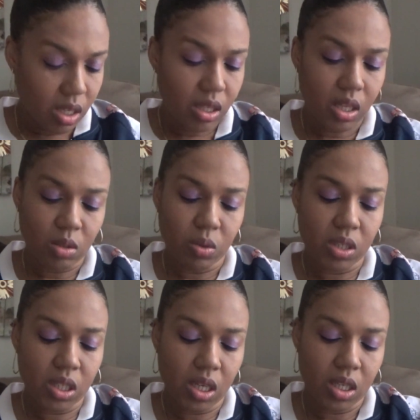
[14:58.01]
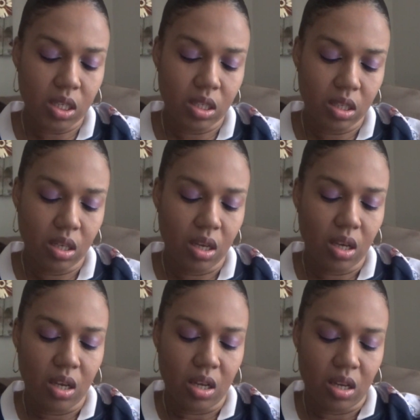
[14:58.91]
think that's what it says
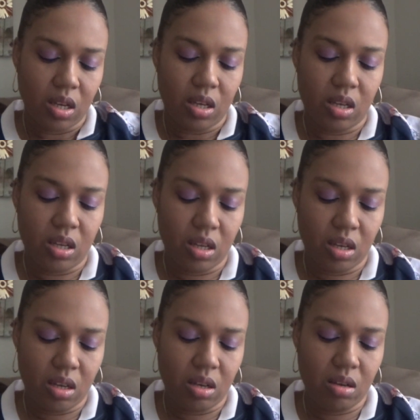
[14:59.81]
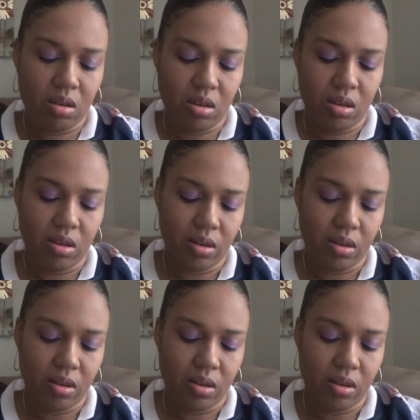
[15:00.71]
uh,